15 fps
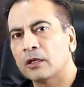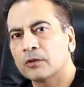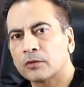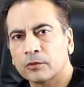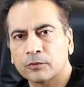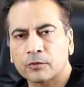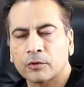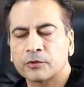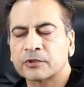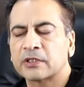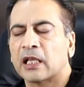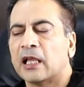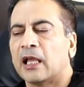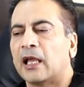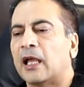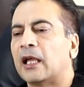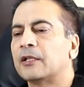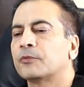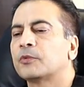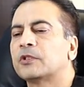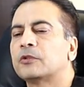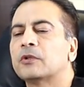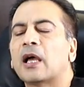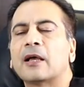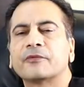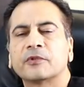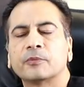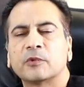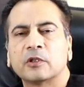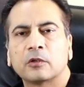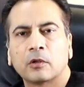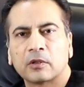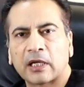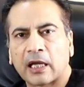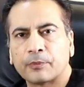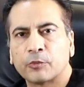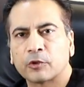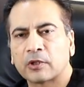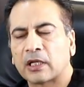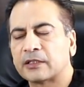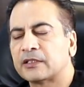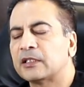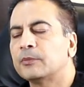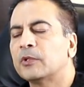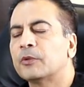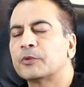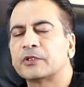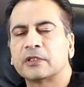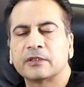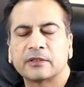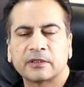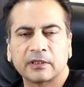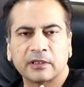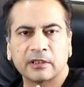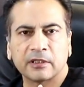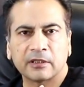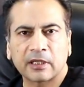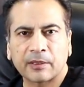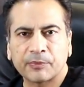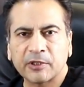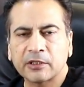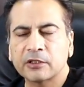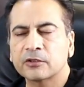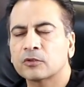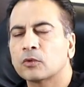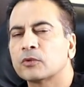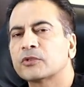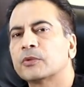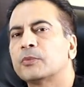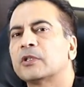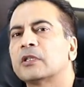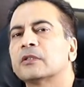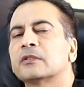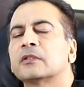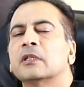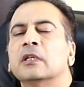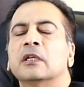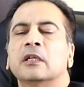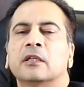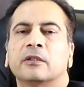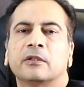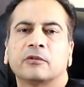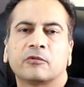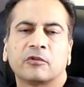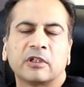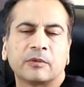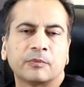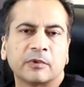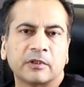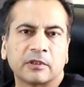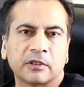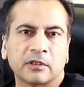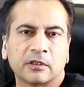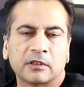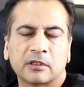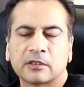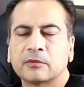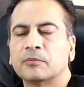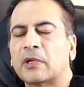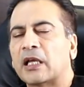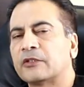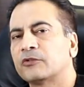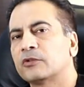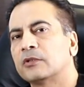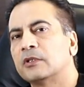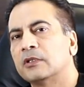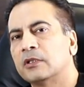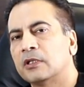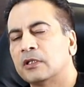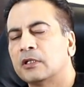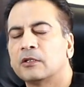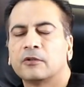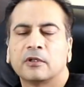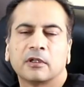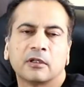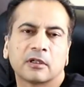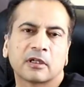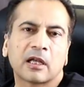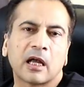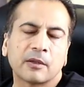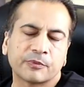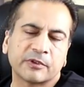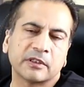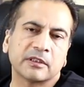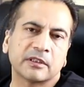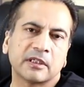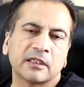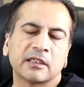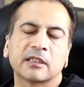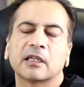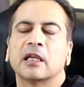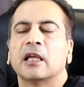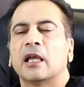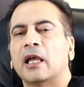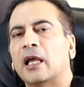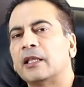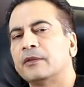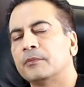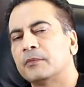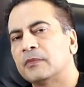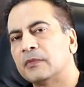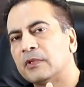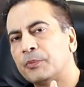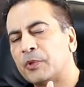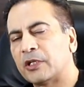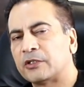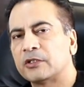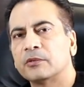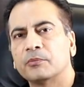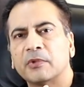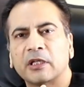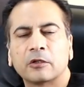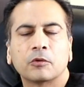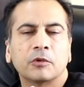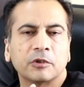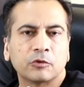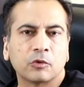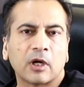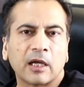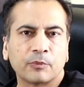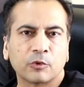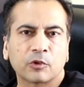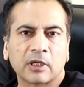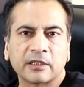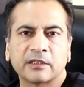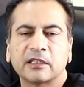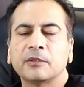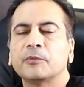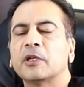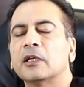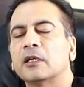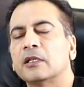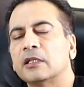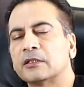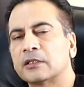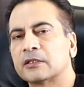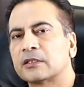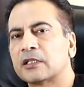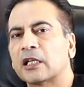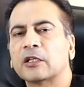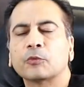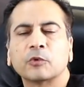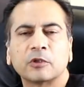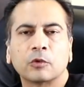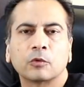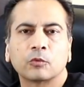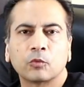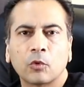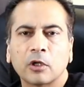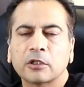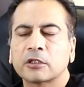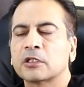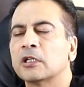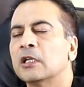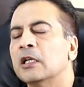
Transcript: glucose, and we do have something called hypoglycemia, which is seen in diabetes also, because the treatment doesn't match the carbs intake, and the patient may go into hypoglycemia. It's a state we don't want.